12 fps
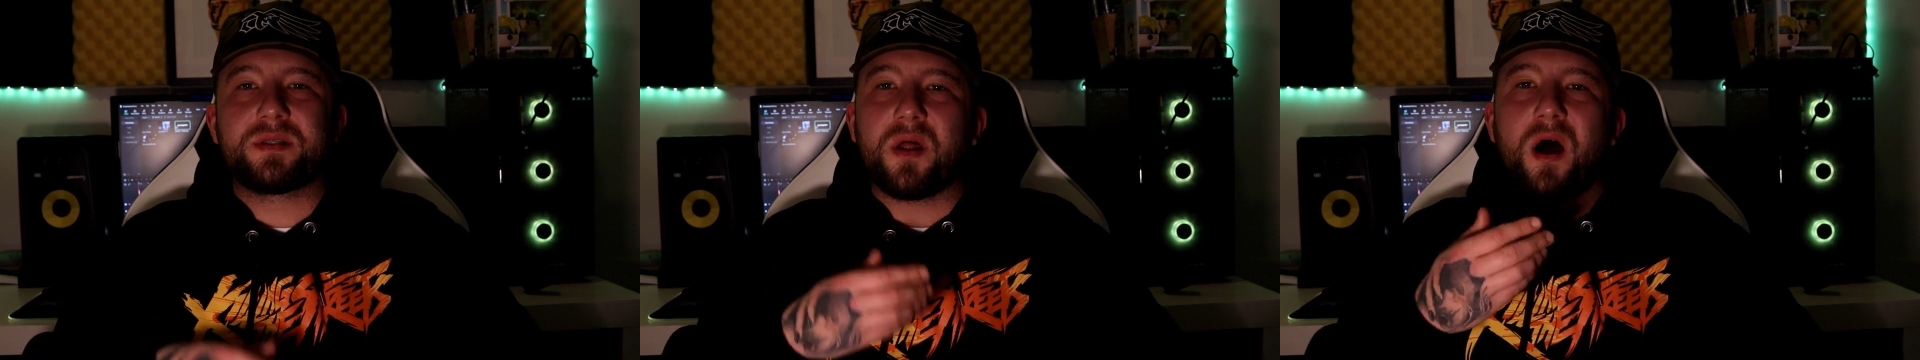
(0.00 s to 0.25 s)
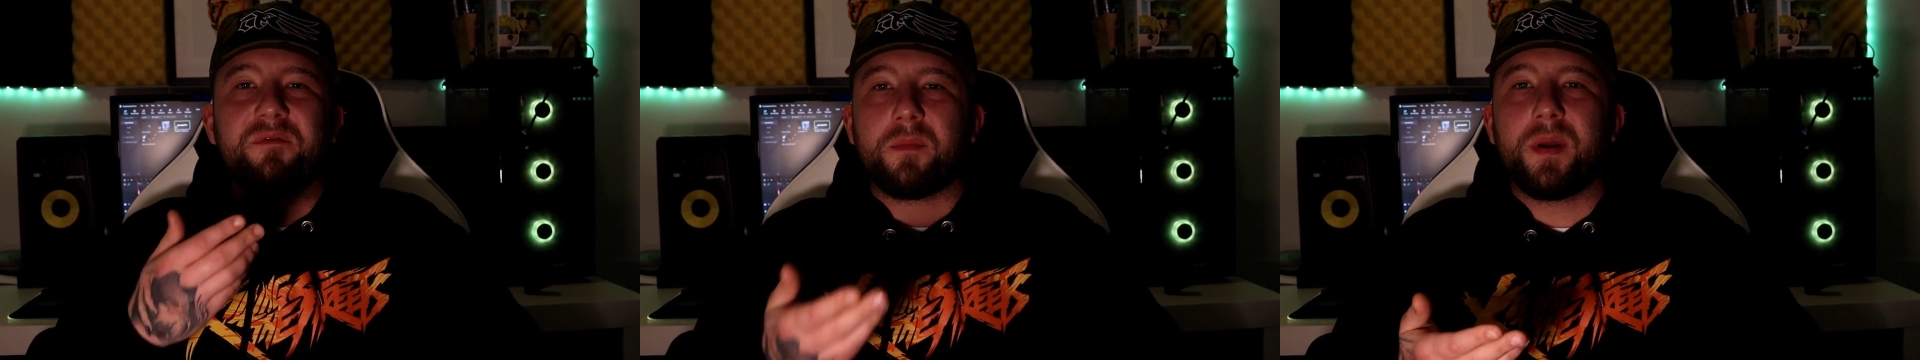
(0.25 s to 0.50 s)

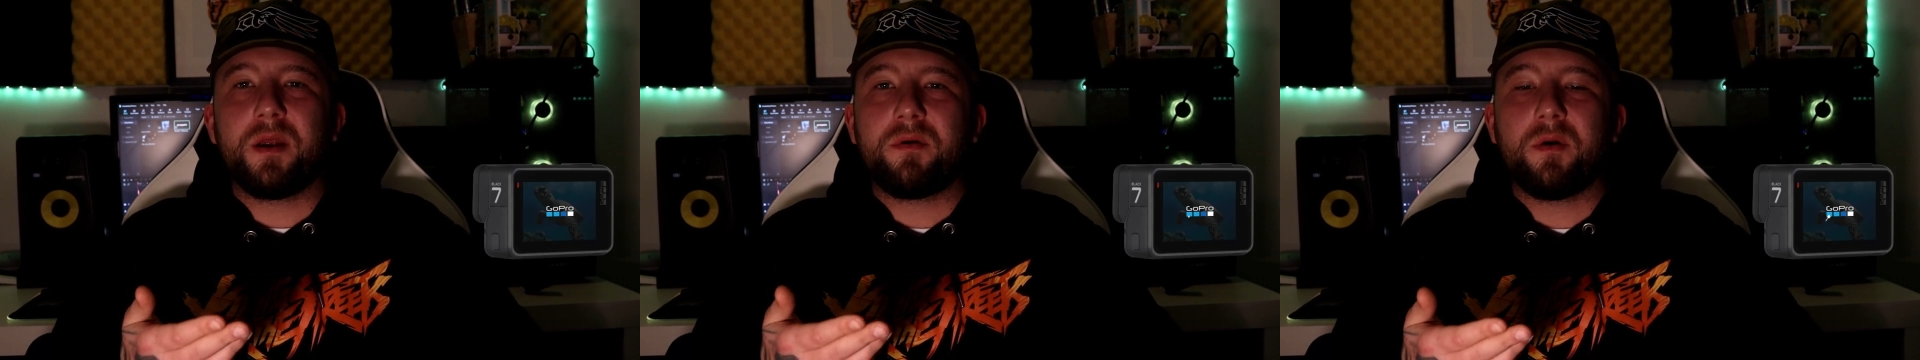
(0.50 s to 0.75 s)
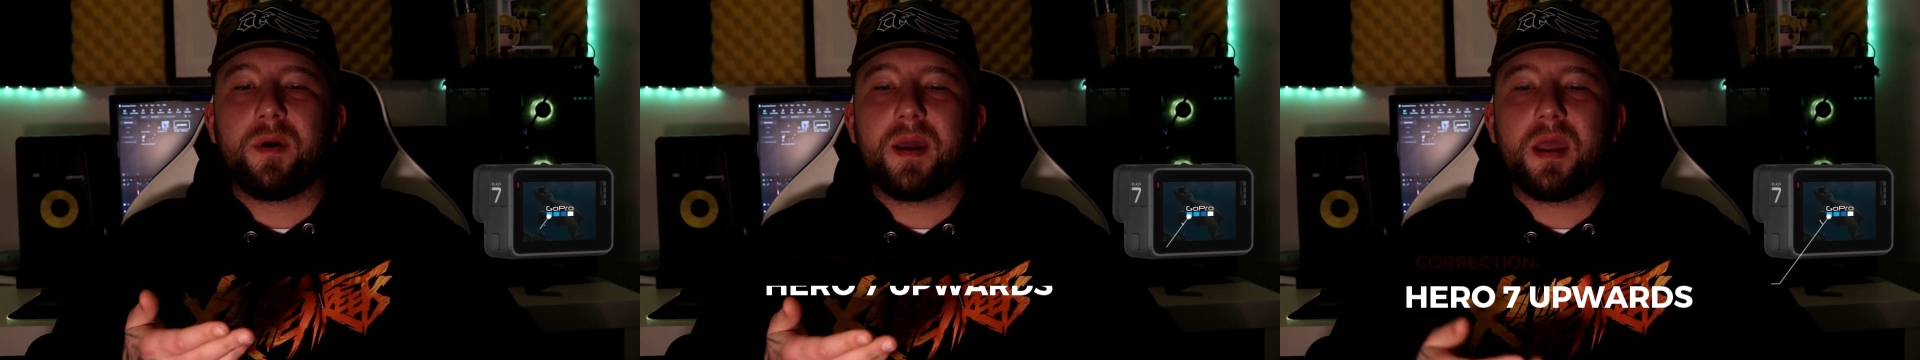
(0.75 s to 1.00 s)
starting from
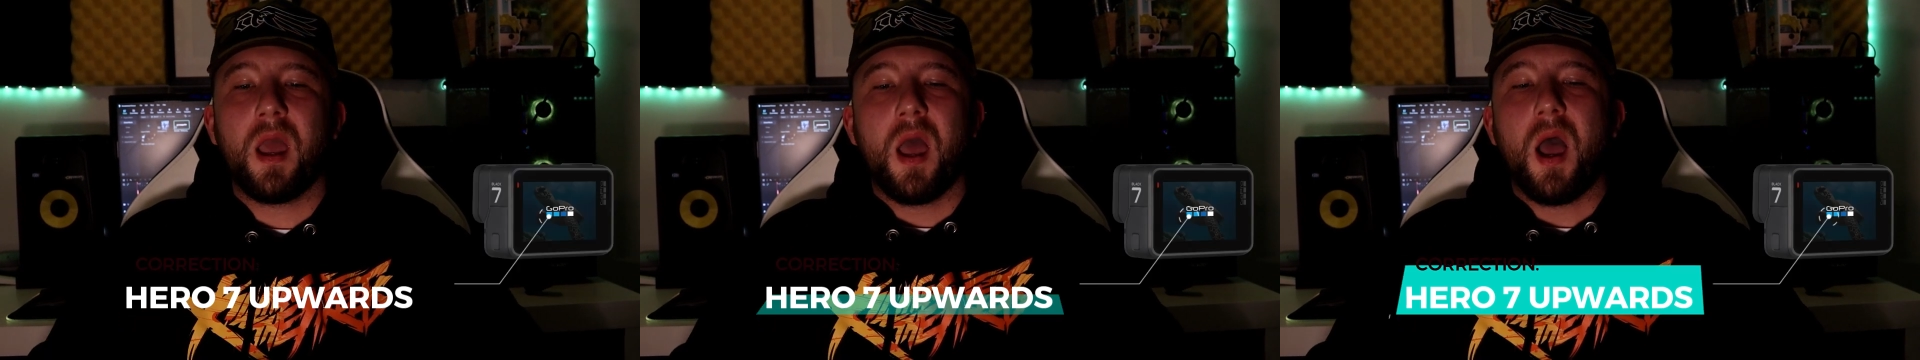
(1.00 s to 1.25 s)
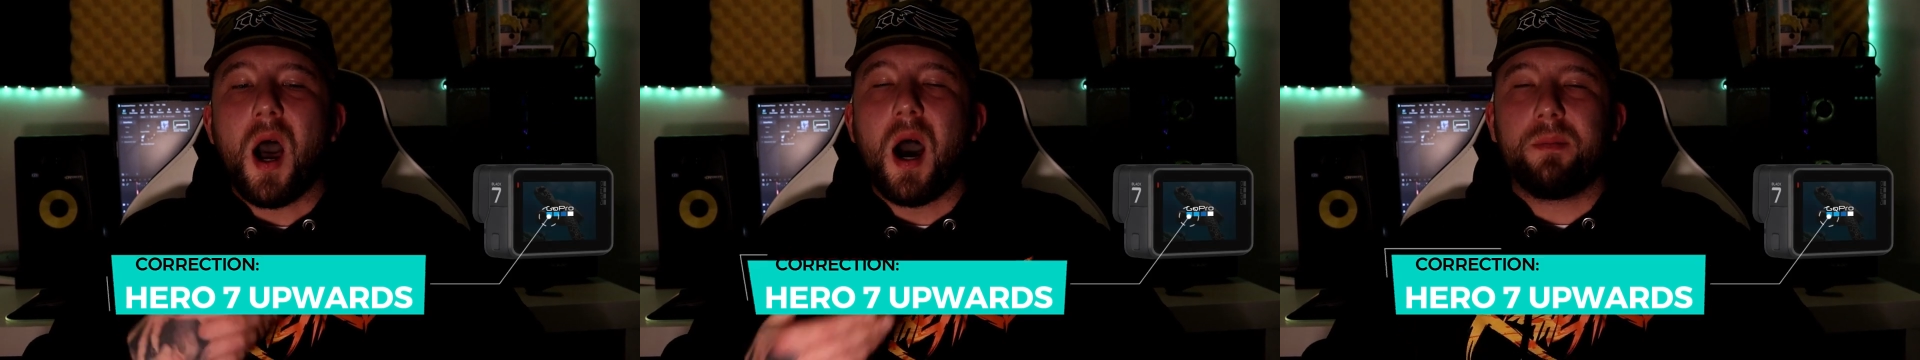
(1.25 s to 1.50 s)
Hero 8
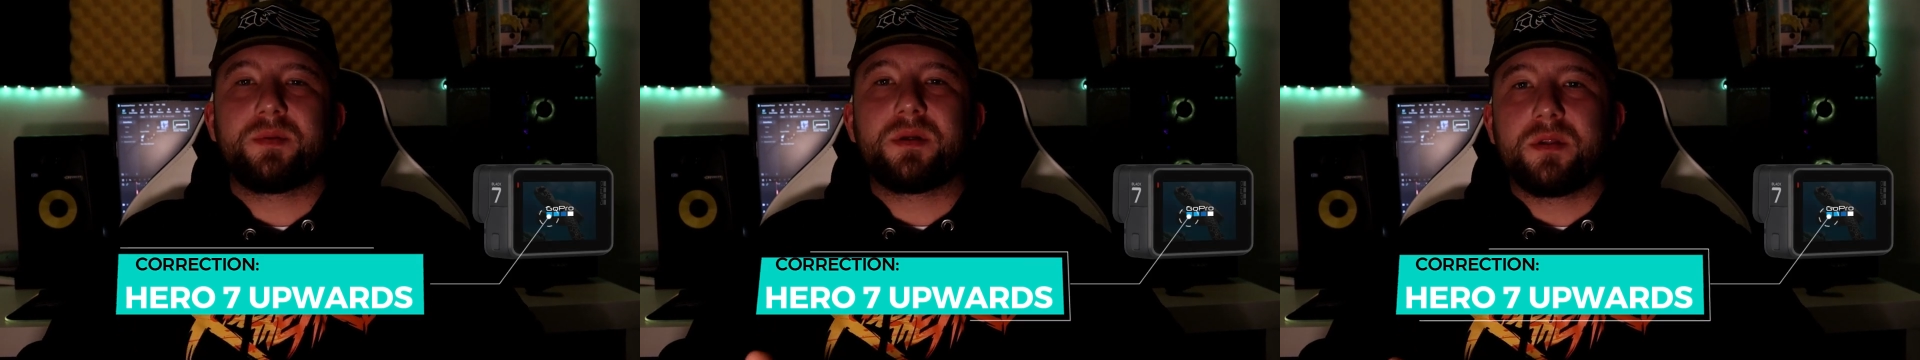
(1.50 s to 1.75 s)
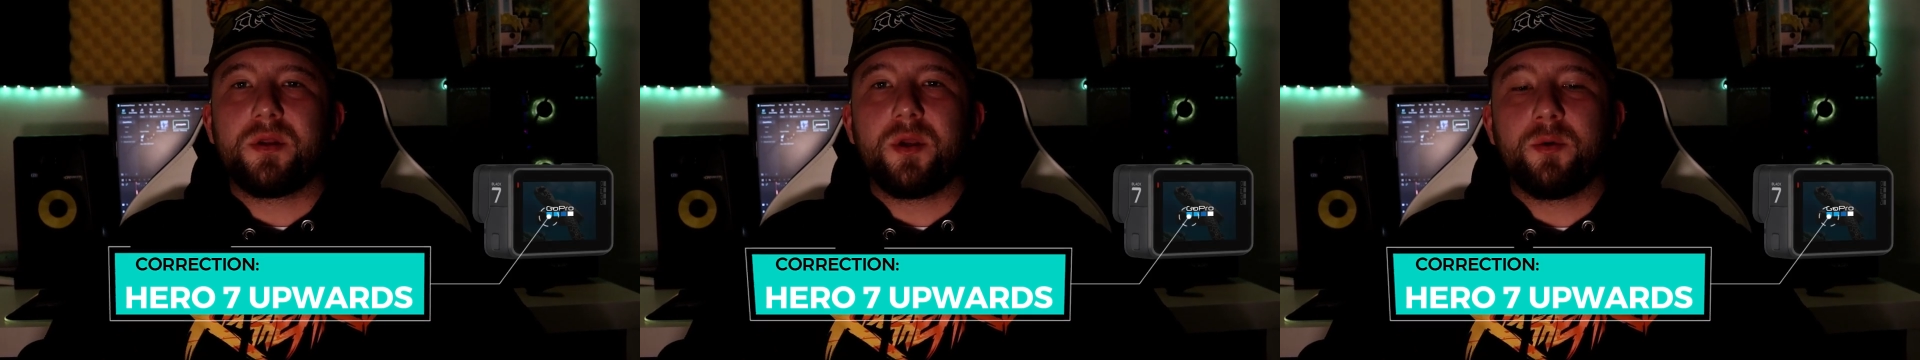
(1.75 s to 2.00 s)
up
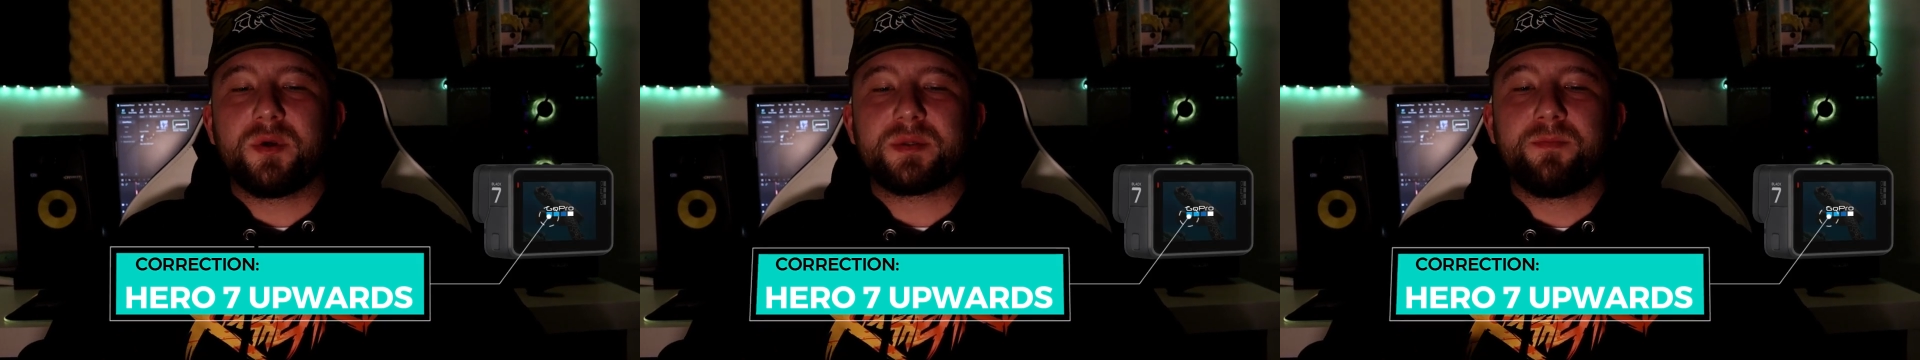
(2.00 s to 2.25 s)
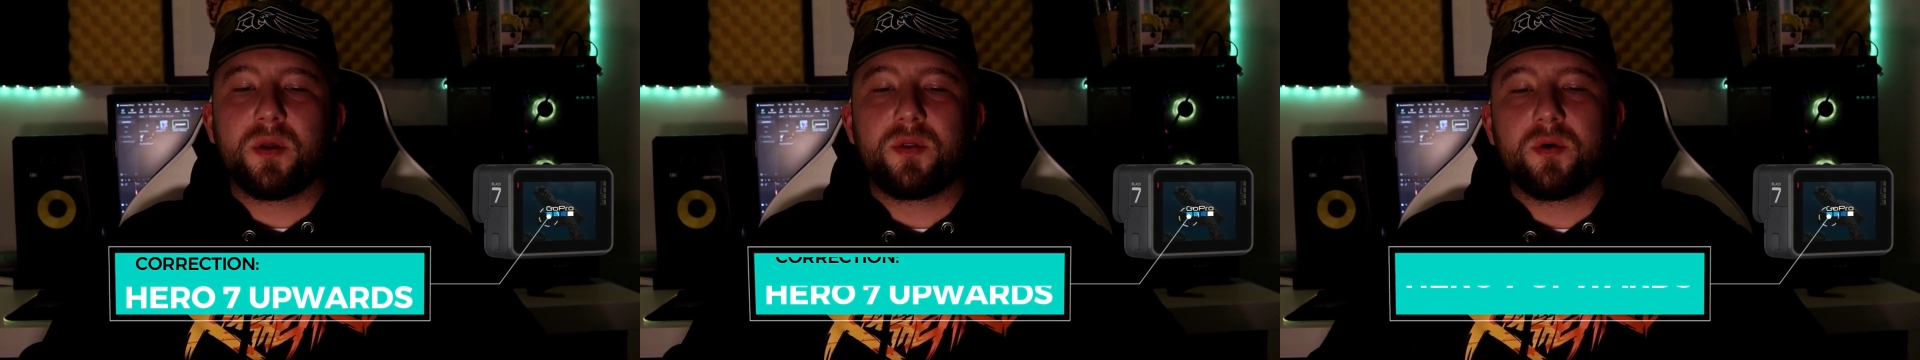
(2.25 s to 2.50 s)
to the
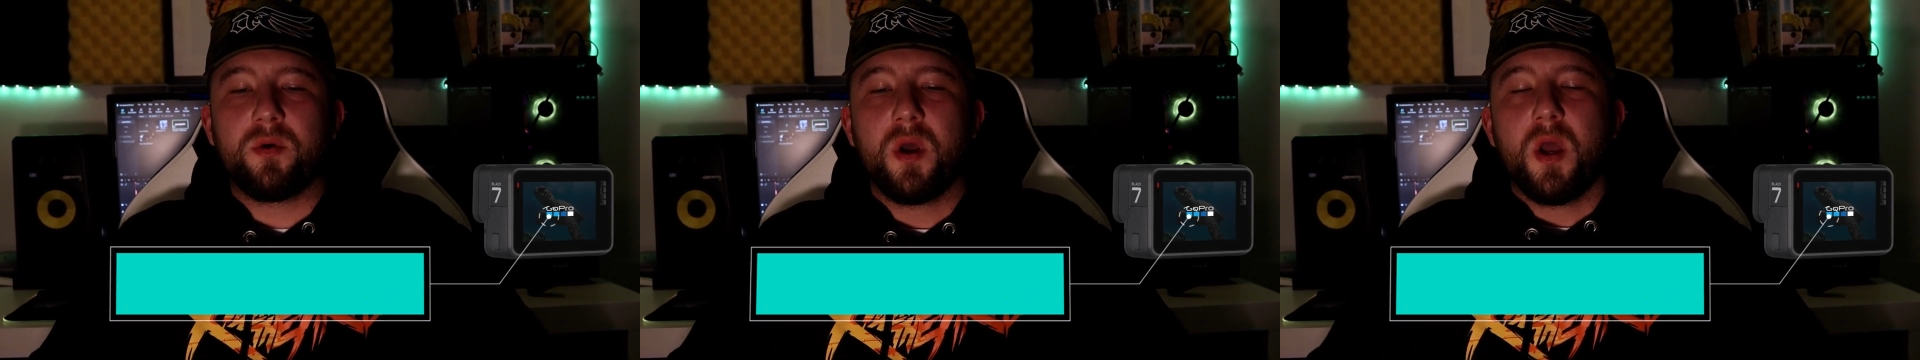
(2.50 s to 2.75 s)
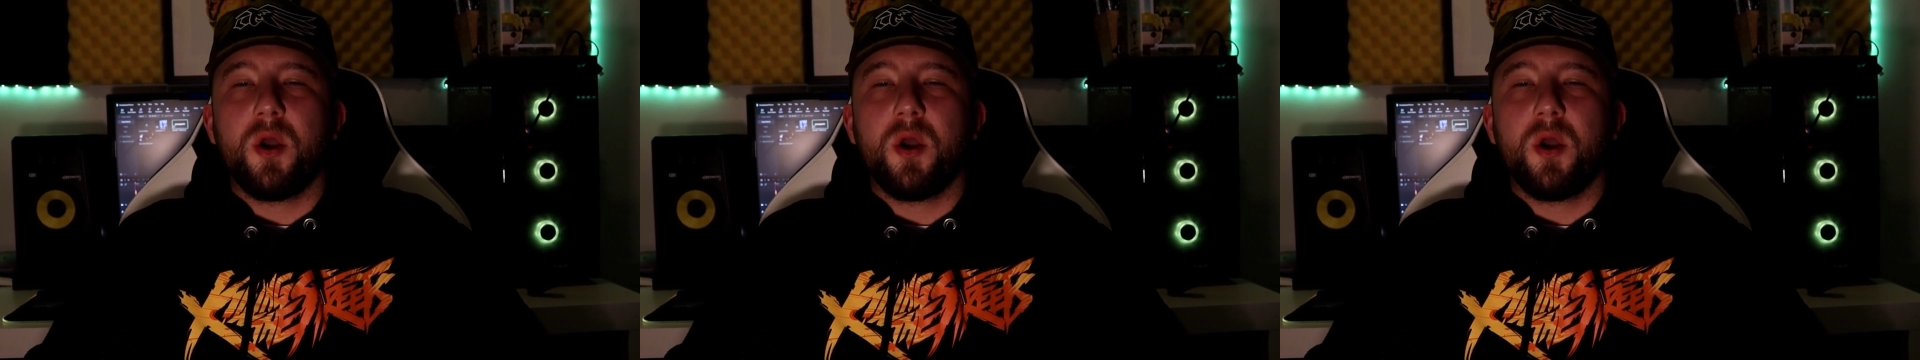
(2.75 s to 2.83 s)
newest model.